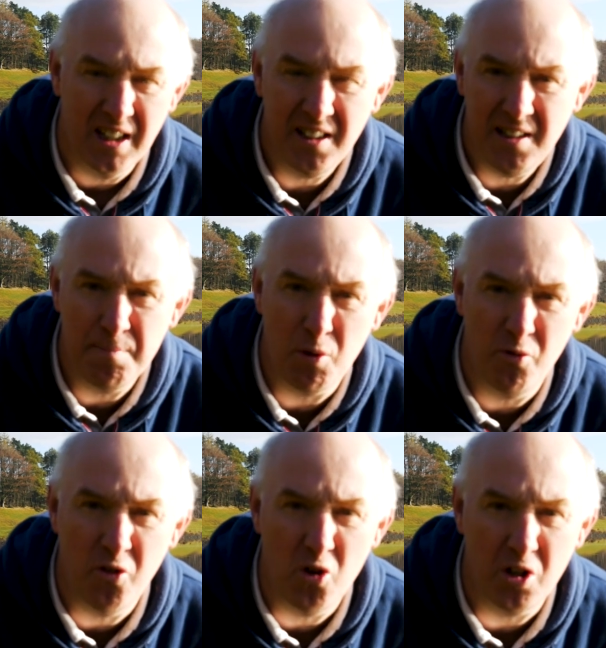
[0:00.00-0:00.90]
A simple
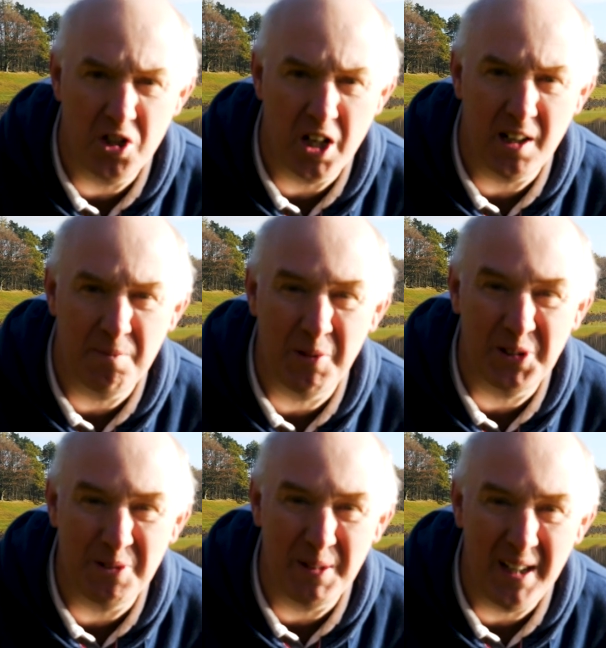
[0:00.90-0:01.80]
folk jig,
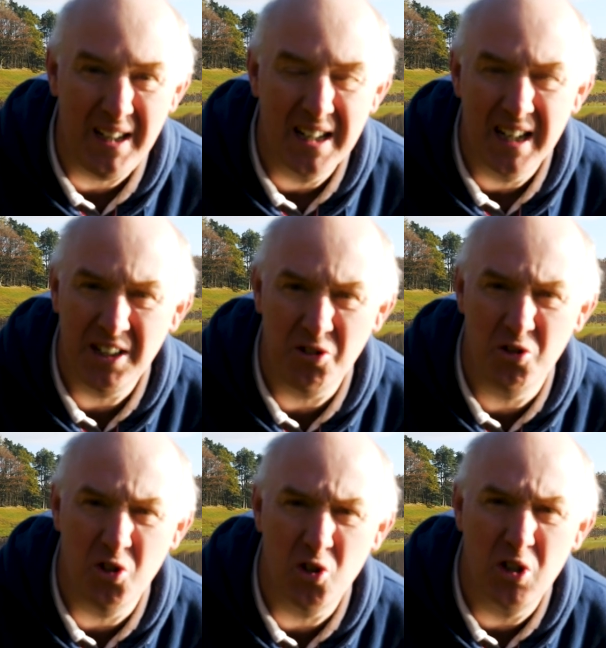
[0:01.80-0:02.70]
possibly. I
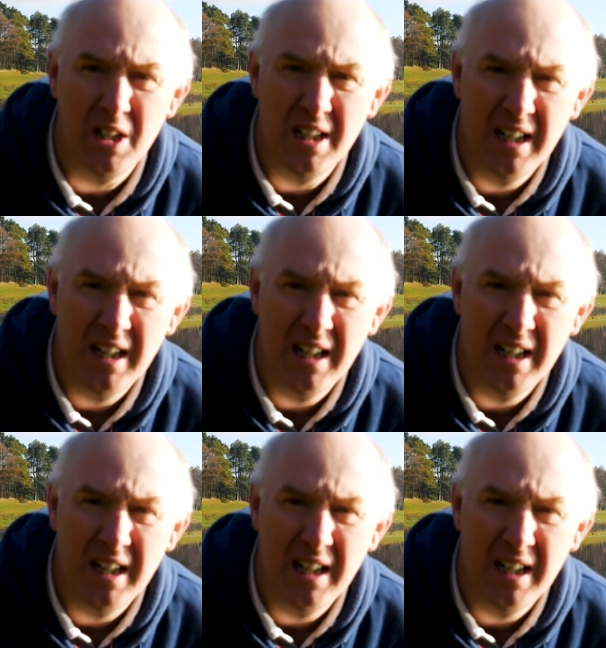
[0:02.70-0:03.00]
don't know.